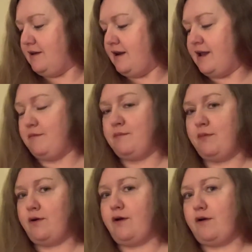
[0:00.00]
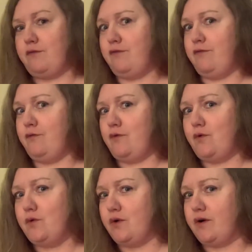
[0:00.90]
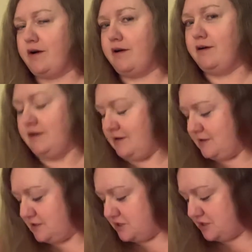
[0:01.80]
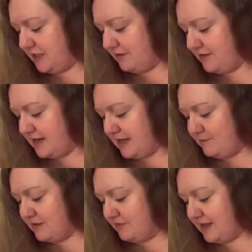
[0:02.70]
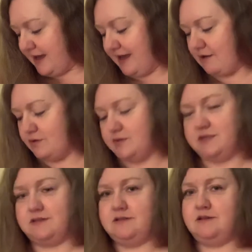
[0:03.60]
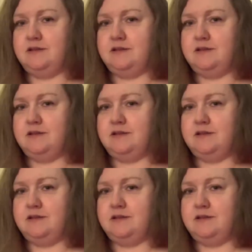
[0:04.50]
Number four. Did you hear the name of the house?